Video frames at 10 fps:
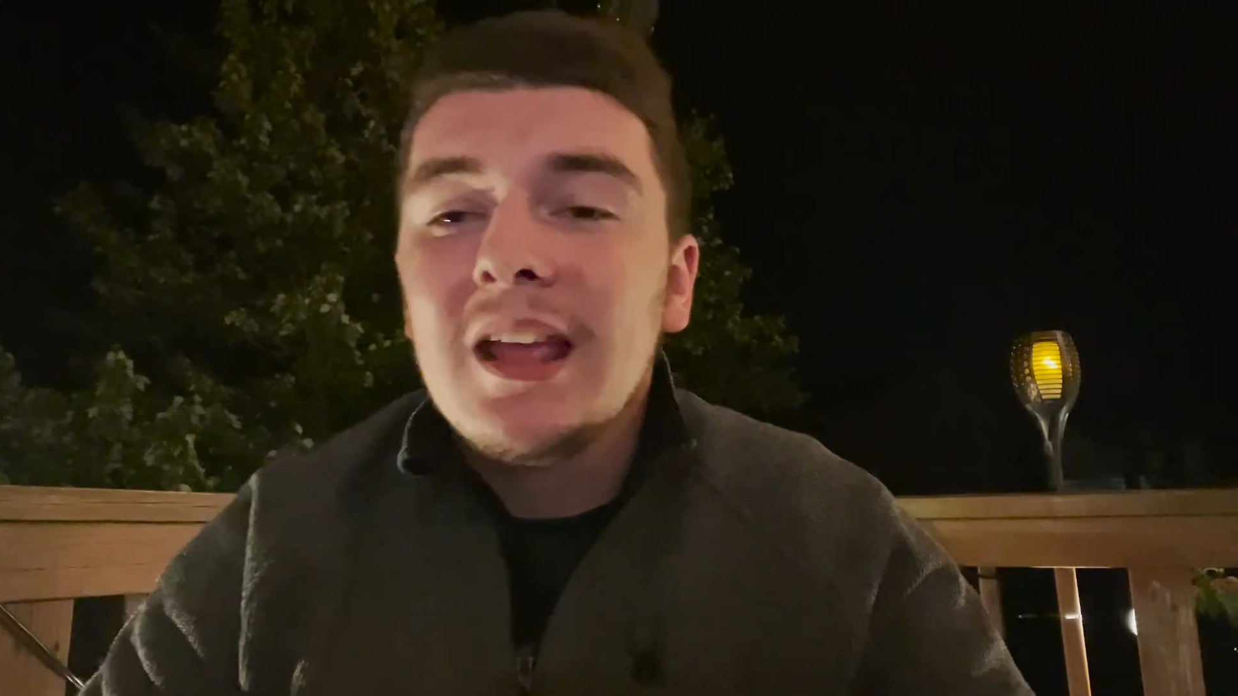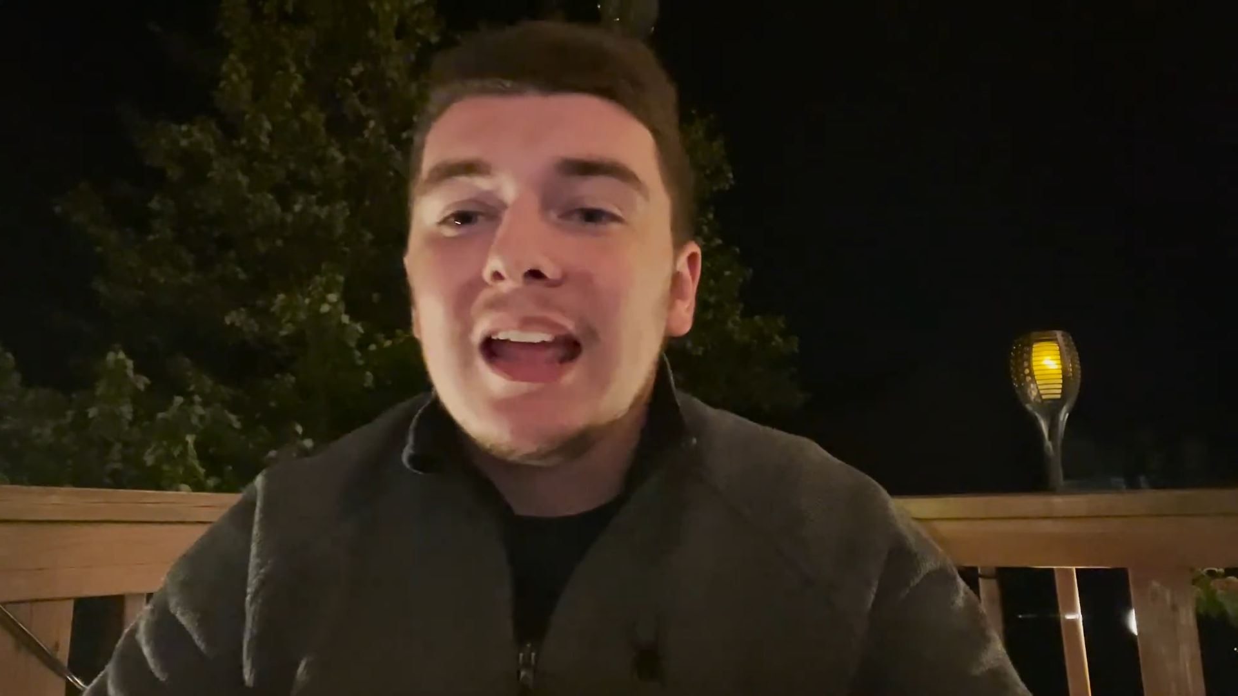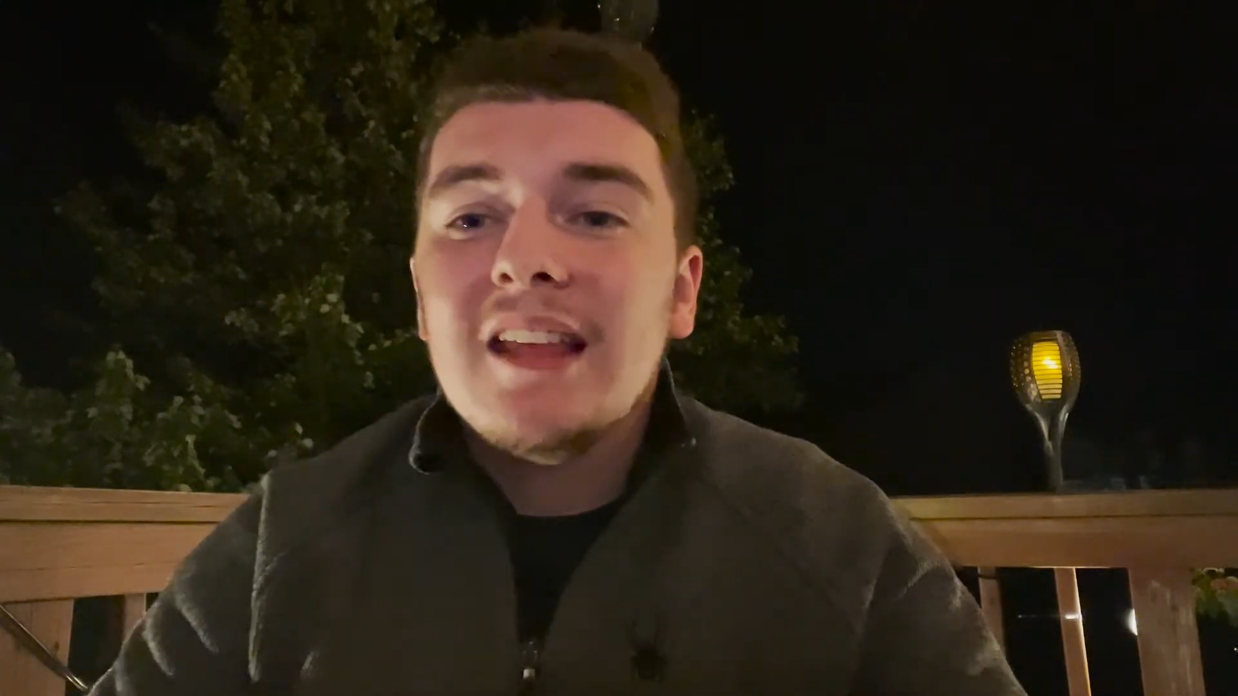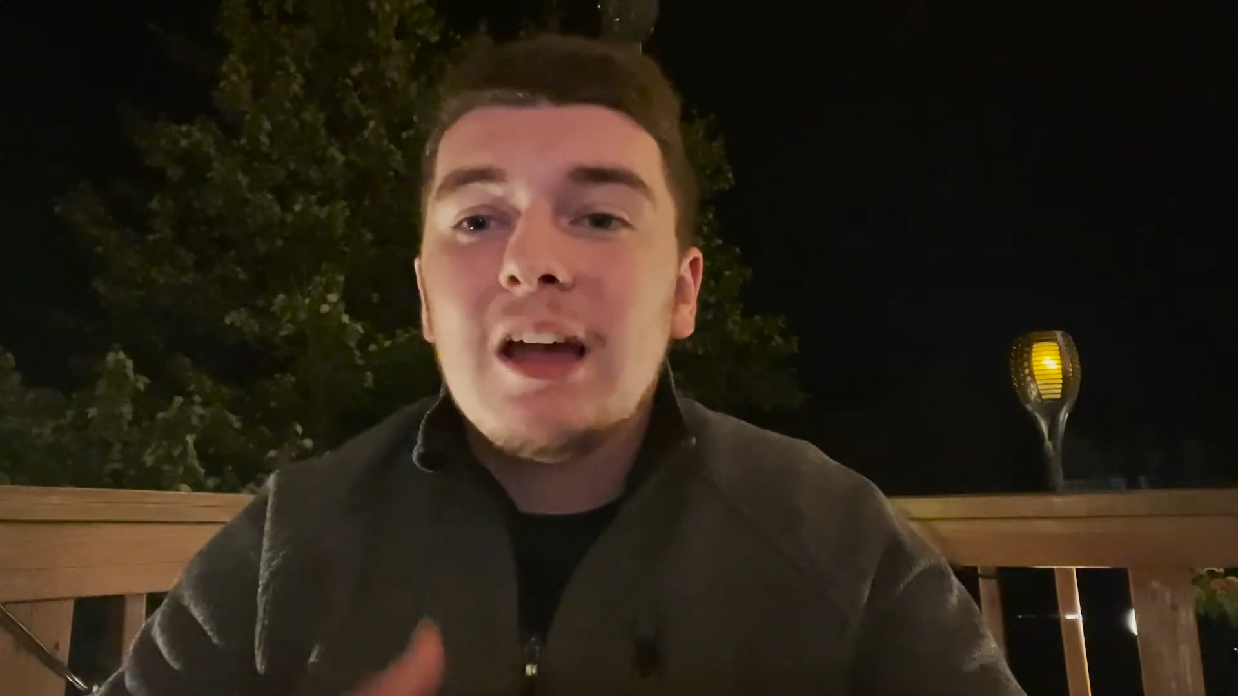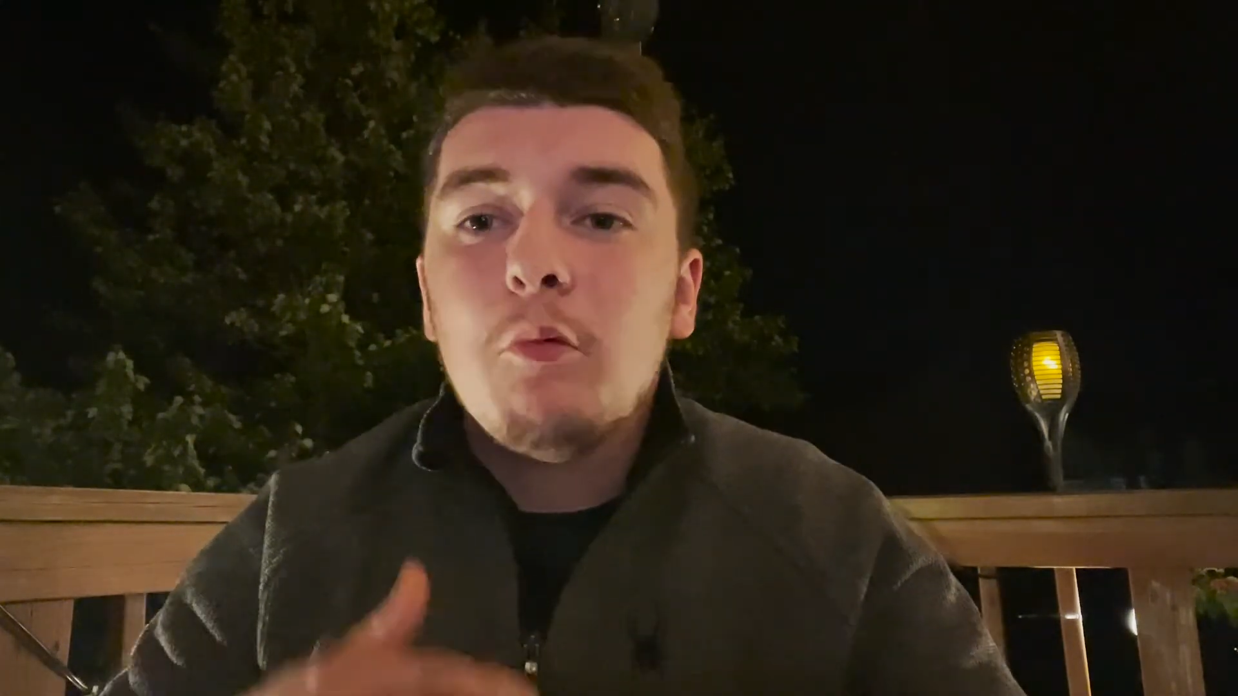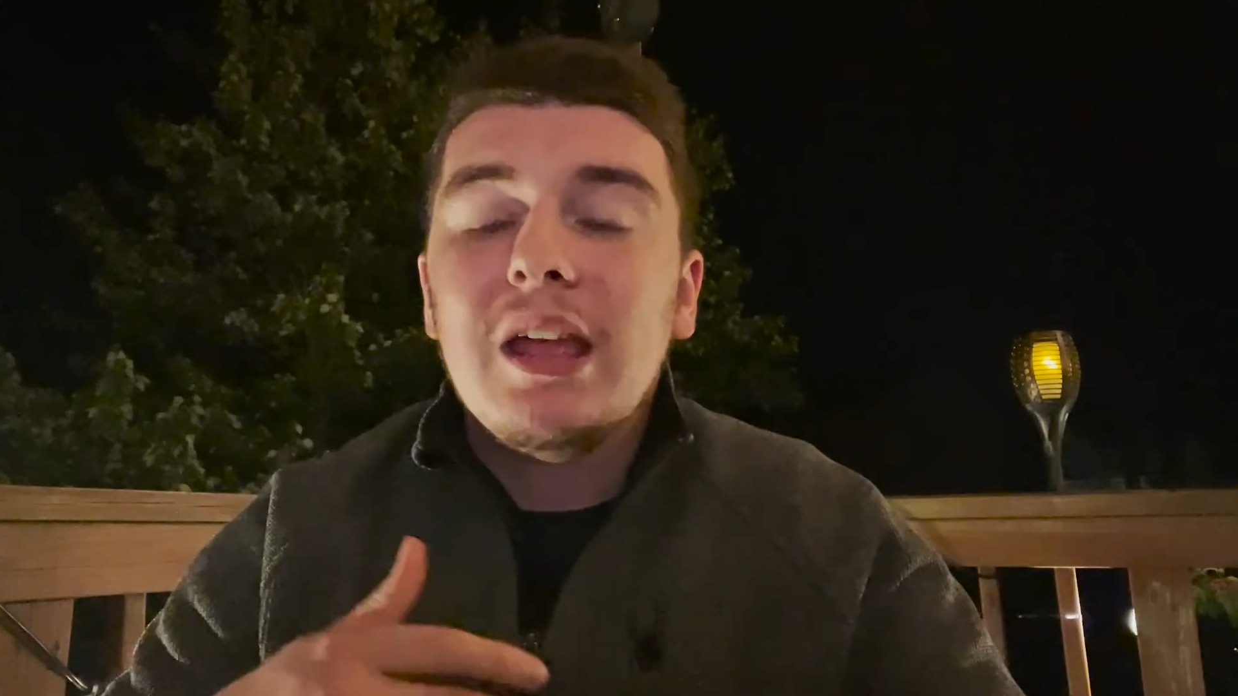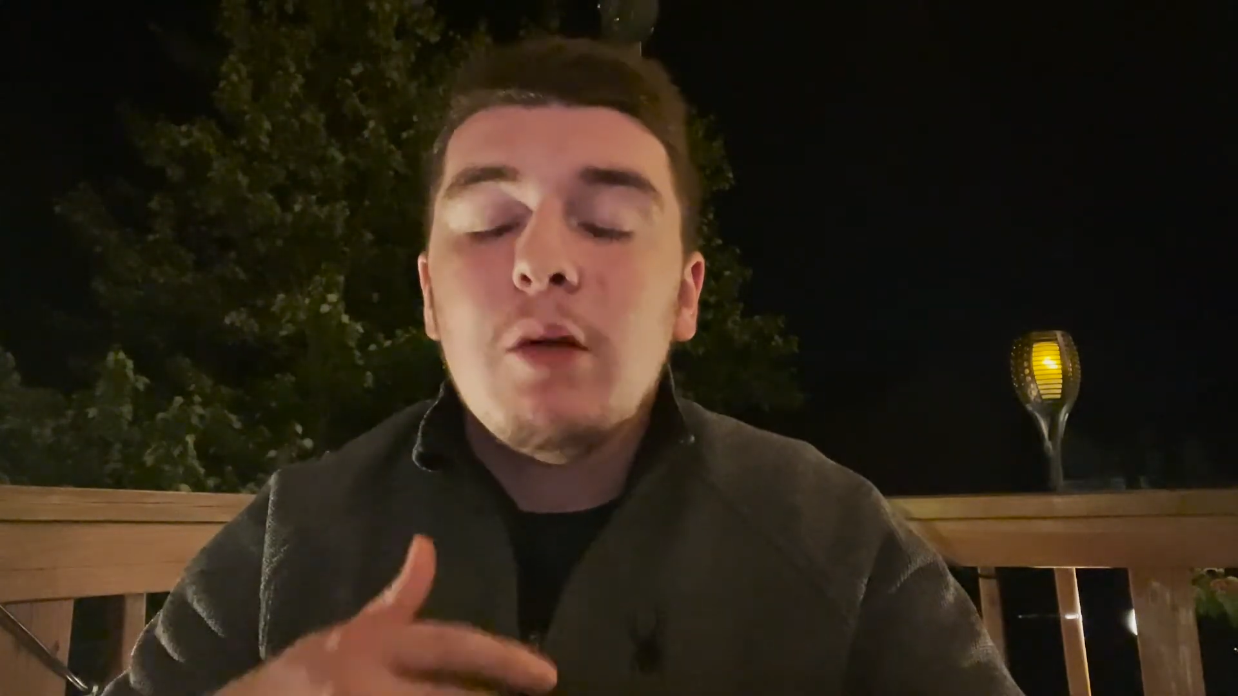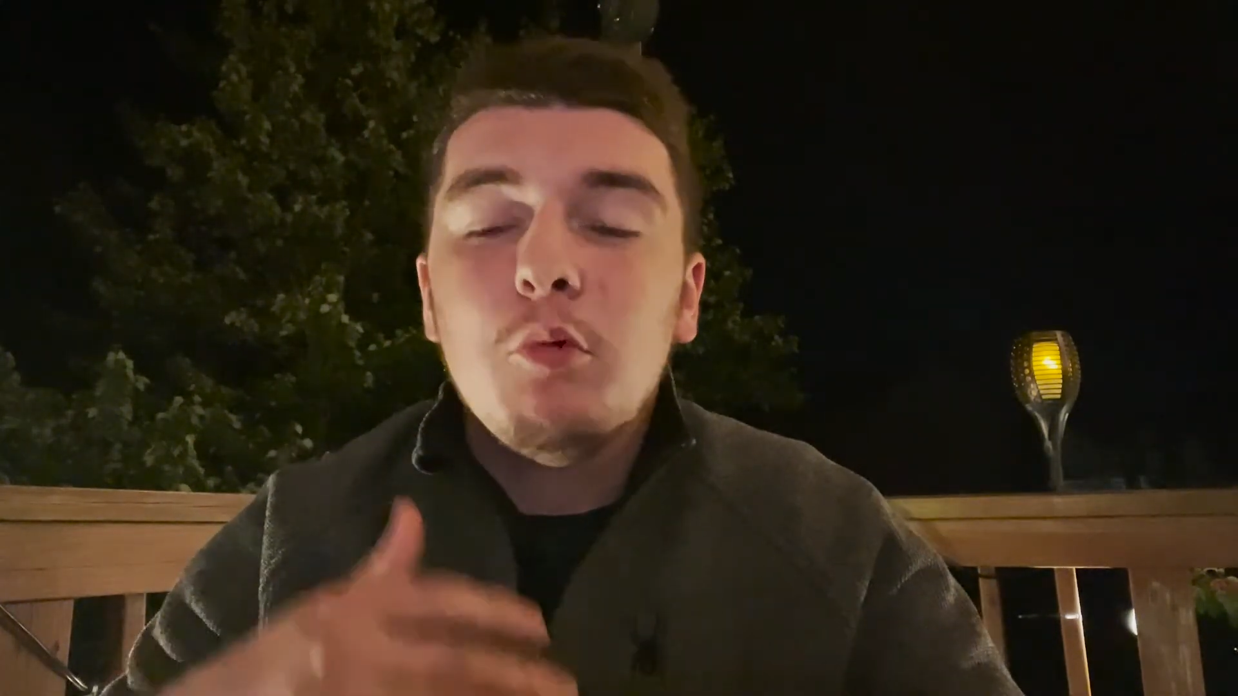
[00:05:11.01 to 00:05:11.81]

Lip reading: and that way it